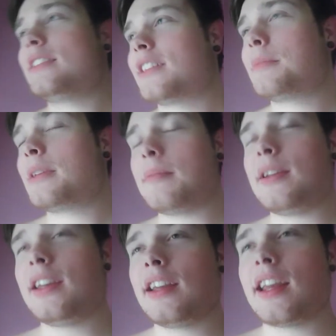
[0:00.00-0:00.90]
come get
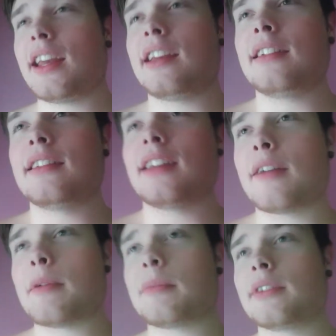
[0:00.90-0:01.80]
me, and I
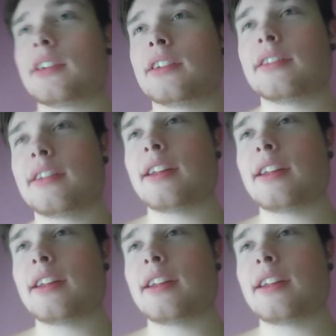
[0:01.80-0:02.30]
remember